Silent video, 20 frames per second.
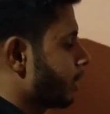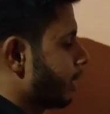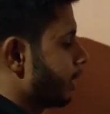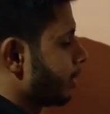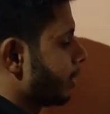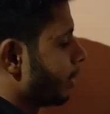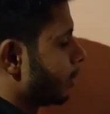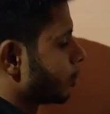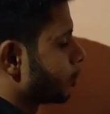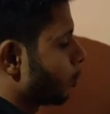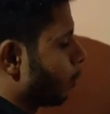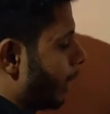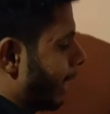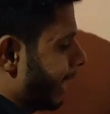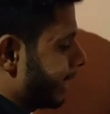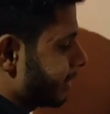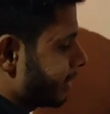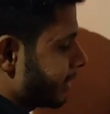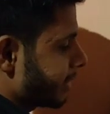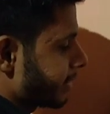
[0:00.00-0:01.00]
Okay, so
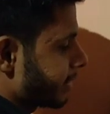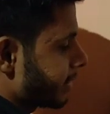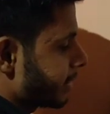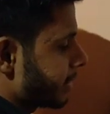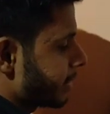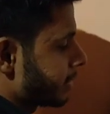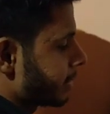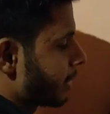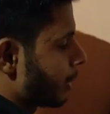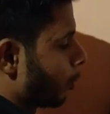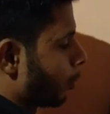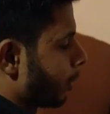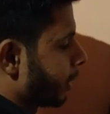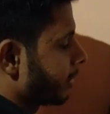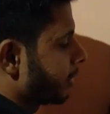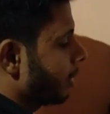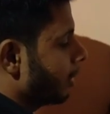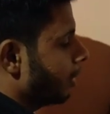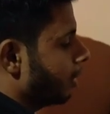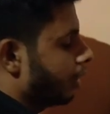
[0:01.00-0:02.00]
x-axis is
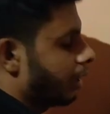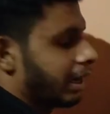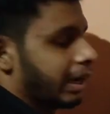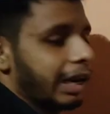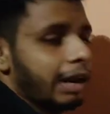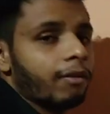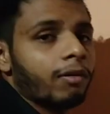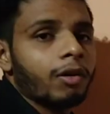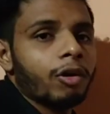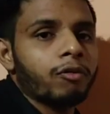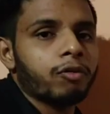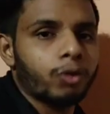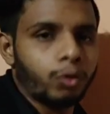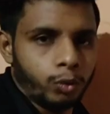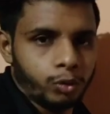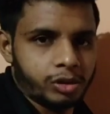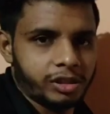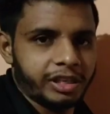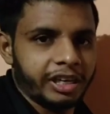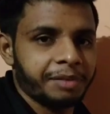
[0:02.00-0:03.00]
denoting the level of
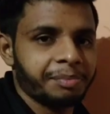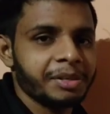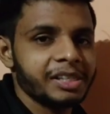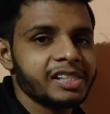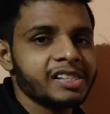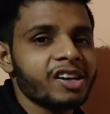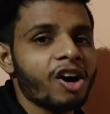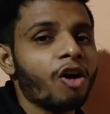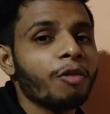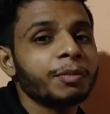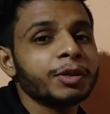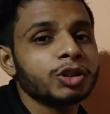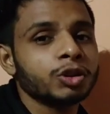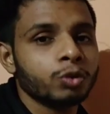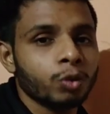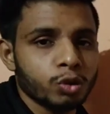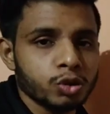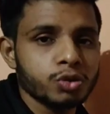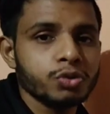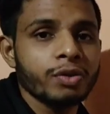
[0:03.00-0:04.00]
dose. It means how
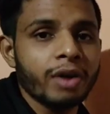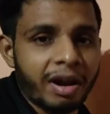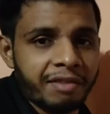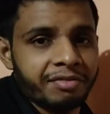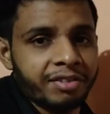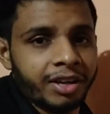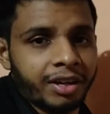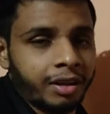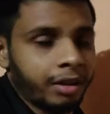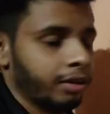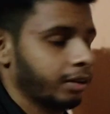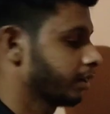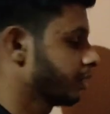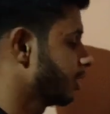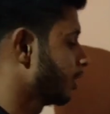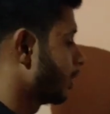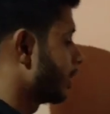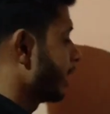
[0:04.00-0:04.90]
much dose you have taken.